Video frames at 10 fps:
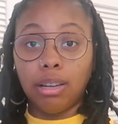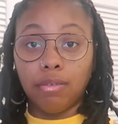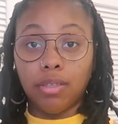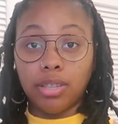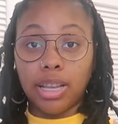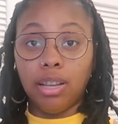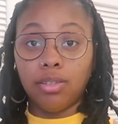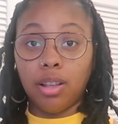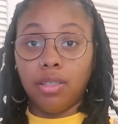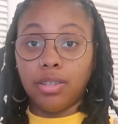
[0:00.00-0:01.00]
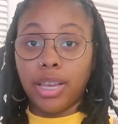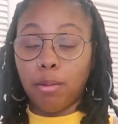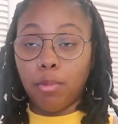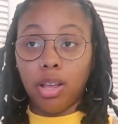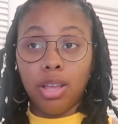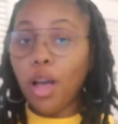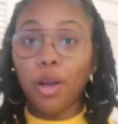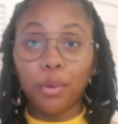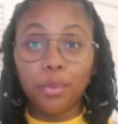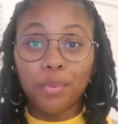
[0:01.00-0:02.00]
of the settings on this camera.
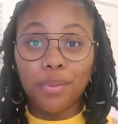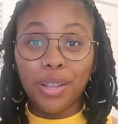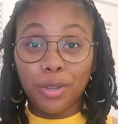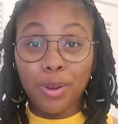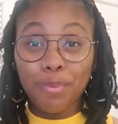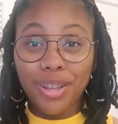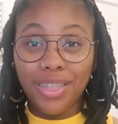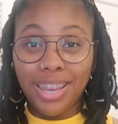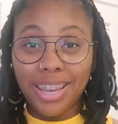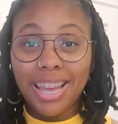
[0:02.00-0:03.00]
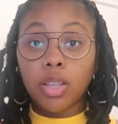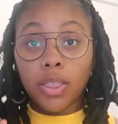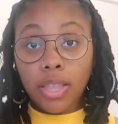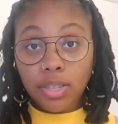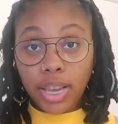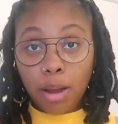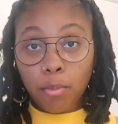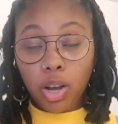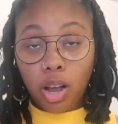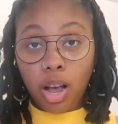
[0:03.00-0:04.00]
Oh, there's one more thing. This
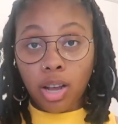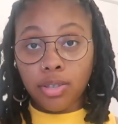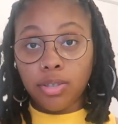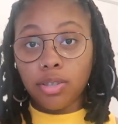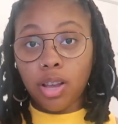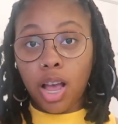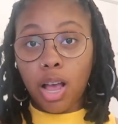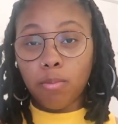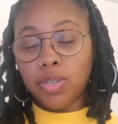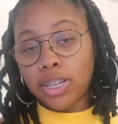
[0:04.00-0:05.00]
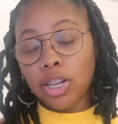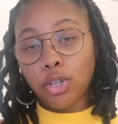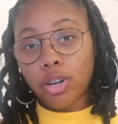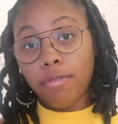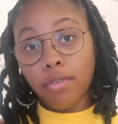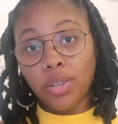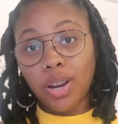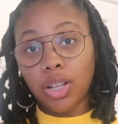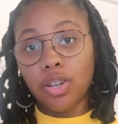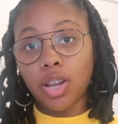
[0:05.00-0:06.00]
camera costs
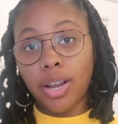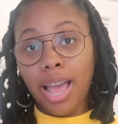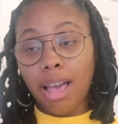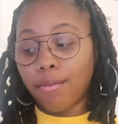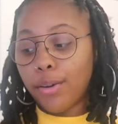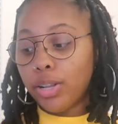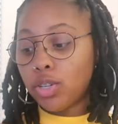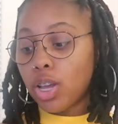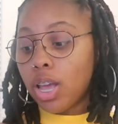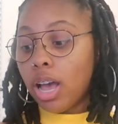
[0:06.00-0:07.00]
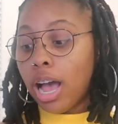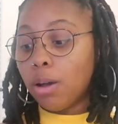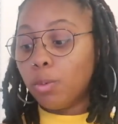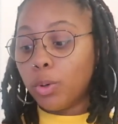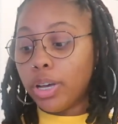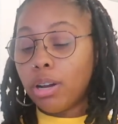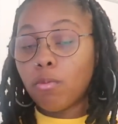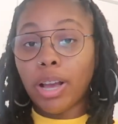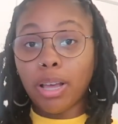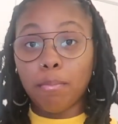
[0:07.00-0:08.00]
$650 on average. I would
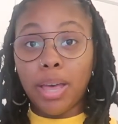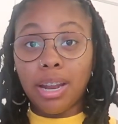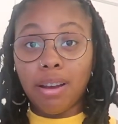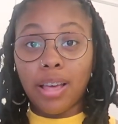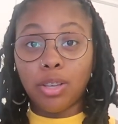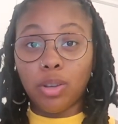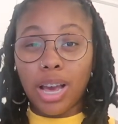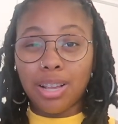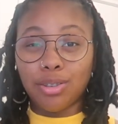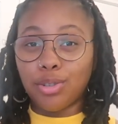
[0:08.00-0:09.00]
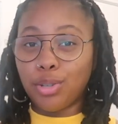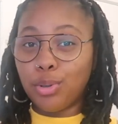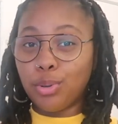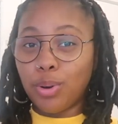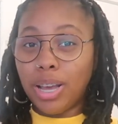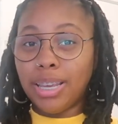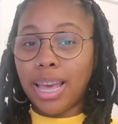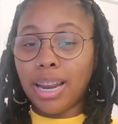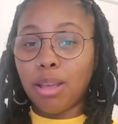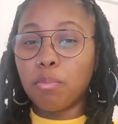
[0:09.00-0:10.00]
recommend that you guys do
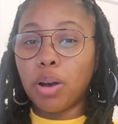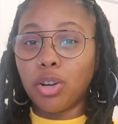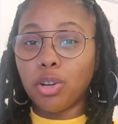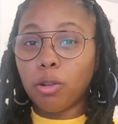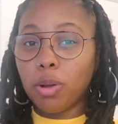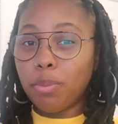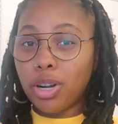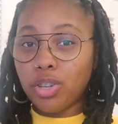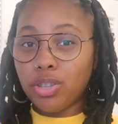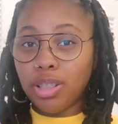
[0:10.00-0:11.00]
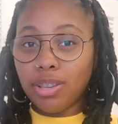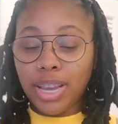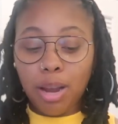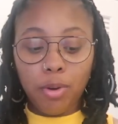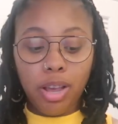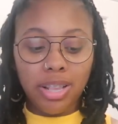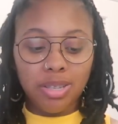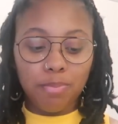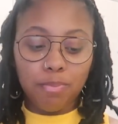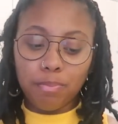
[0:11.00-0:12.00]
get a bundle when purchasing this camera.
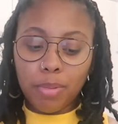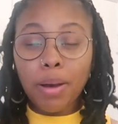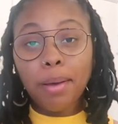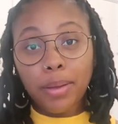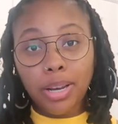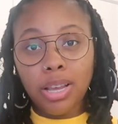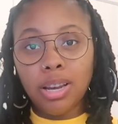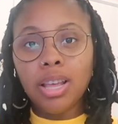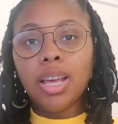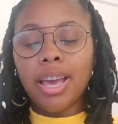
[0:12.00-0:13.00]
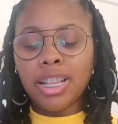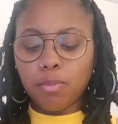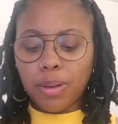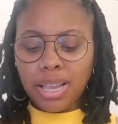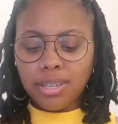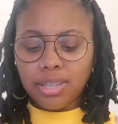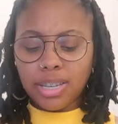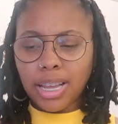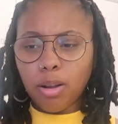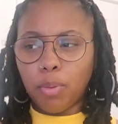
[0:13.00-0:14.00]
In my opinion, it's best to
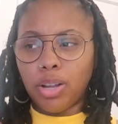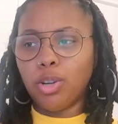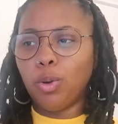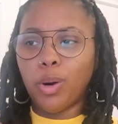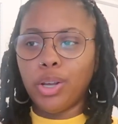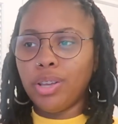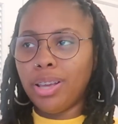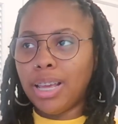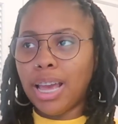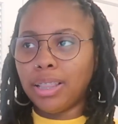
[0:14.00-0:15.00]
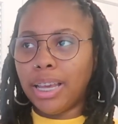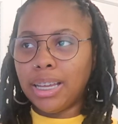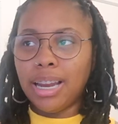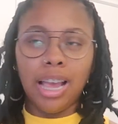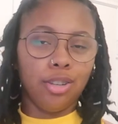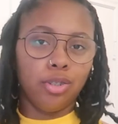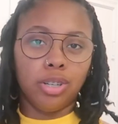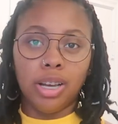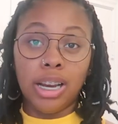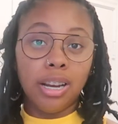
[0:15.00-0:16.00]
get a bundle where you can get like an
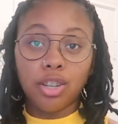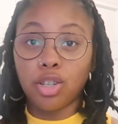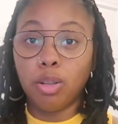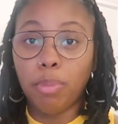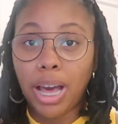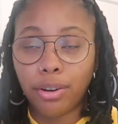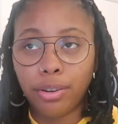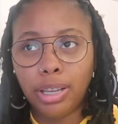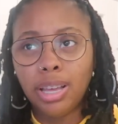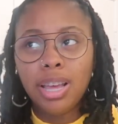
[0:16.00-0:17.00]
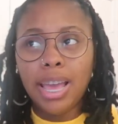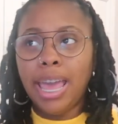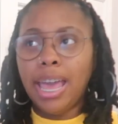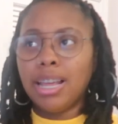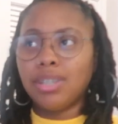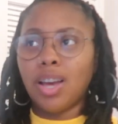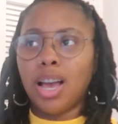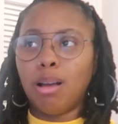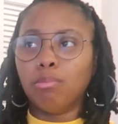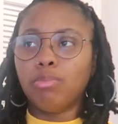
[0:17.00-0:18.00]
additional battery and
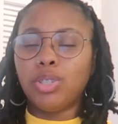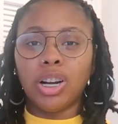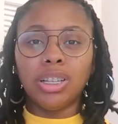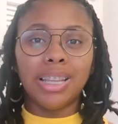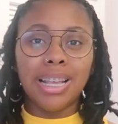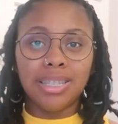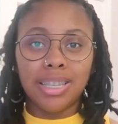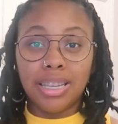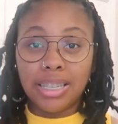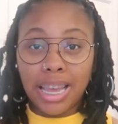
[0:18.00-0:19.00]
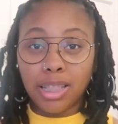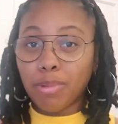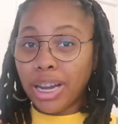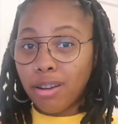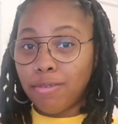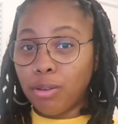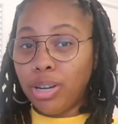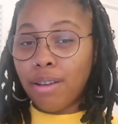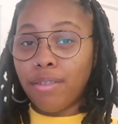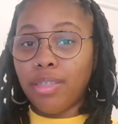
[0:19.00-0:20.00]
certain lenses and the microphone and
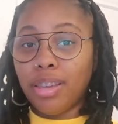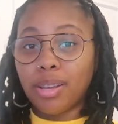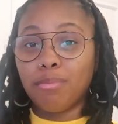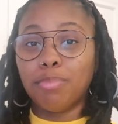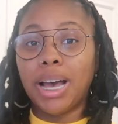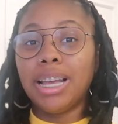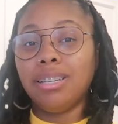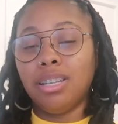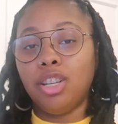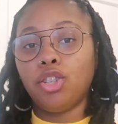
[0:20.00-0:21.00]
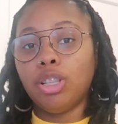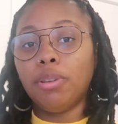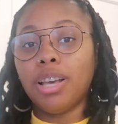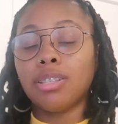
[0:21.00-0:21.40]
everything combined initially, because